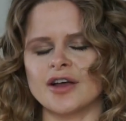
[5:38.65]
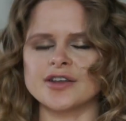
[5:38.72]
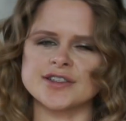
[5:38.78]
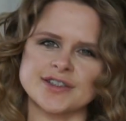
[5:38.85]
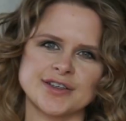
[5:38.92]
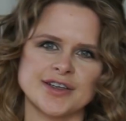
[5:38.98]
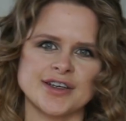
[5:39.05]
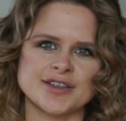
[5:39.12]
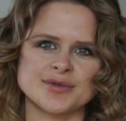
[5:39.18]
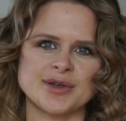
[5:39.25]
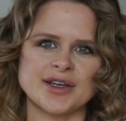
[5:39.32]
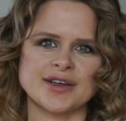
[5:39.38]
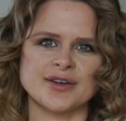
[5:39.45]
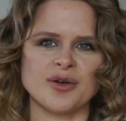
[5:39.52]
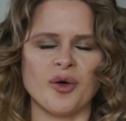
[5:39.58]
I'll see you next
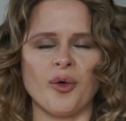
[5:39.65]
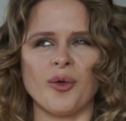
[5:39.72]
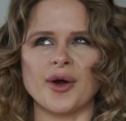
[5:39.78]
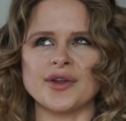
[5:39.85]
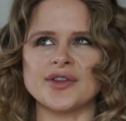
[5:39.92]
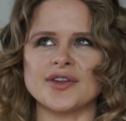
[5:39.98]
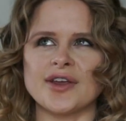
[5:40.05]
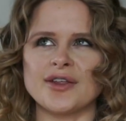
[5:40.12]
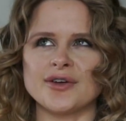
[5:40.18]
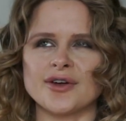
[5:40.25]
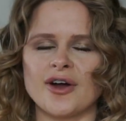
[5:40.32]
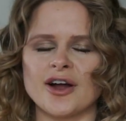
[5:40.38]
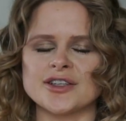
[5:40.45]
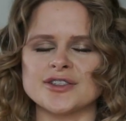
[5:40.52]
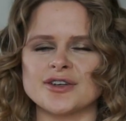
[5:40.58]
week or at the Taylor
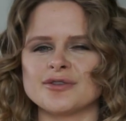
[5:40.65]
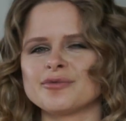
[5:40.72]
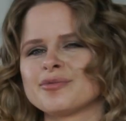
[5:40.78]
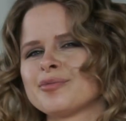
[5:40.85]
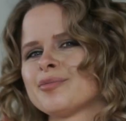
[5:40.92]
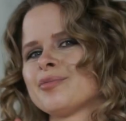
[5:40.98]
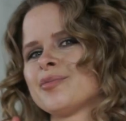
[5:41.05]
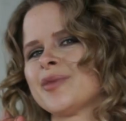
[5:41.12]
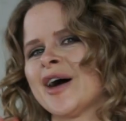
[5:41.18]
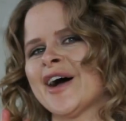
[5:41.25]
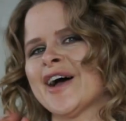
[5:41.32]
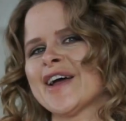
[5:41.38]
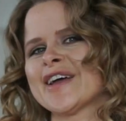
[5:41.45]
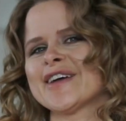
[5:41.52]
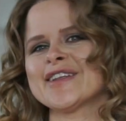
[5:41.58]
concert.
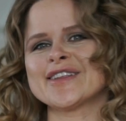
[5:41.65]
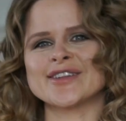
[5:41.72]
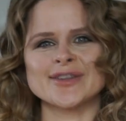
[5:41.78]
Bye.